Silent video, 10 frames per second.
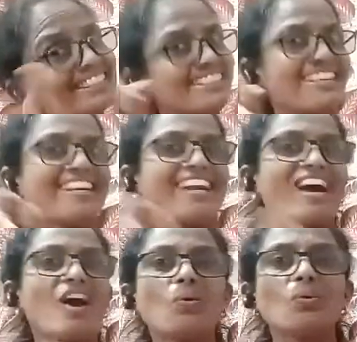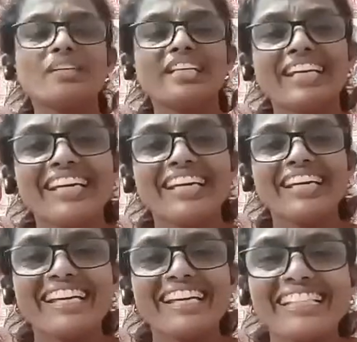
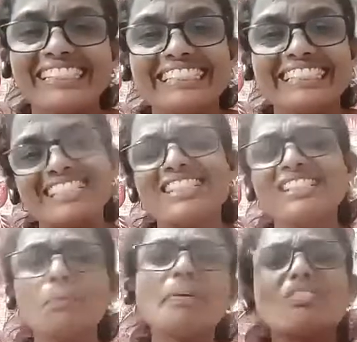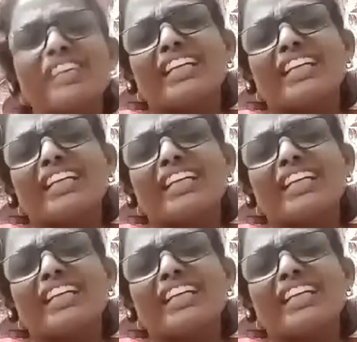surrounding. Yes, children, but we